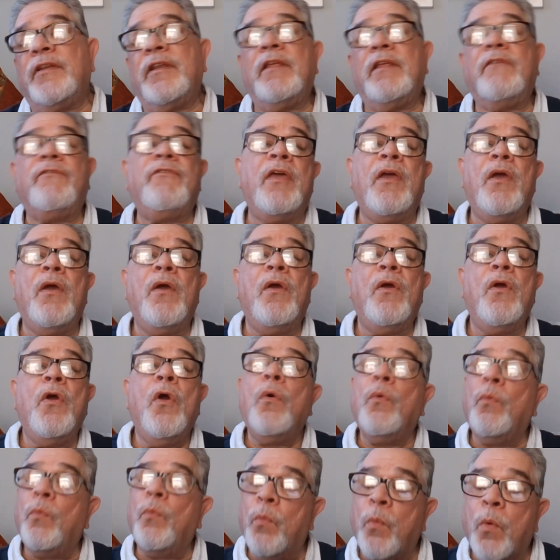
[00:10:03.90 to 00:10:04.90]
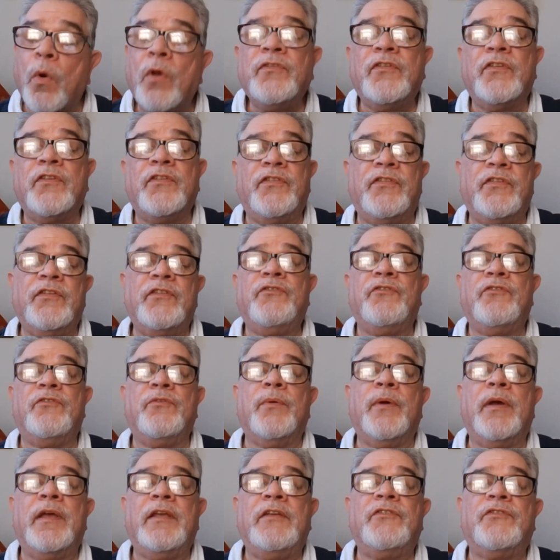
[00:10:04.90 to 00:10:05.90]
it? If there was a
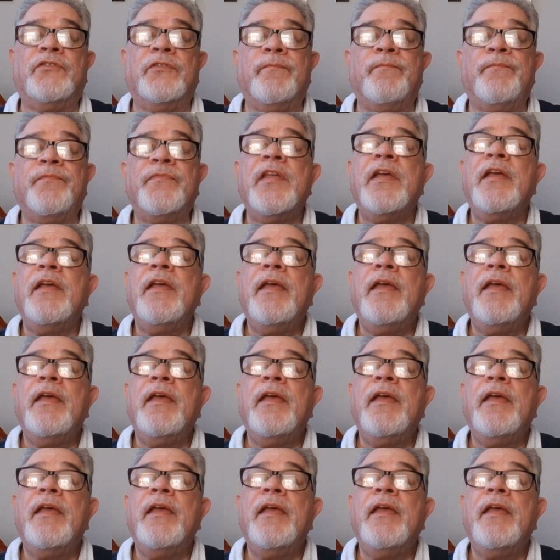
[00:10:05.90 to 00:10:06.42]
situation,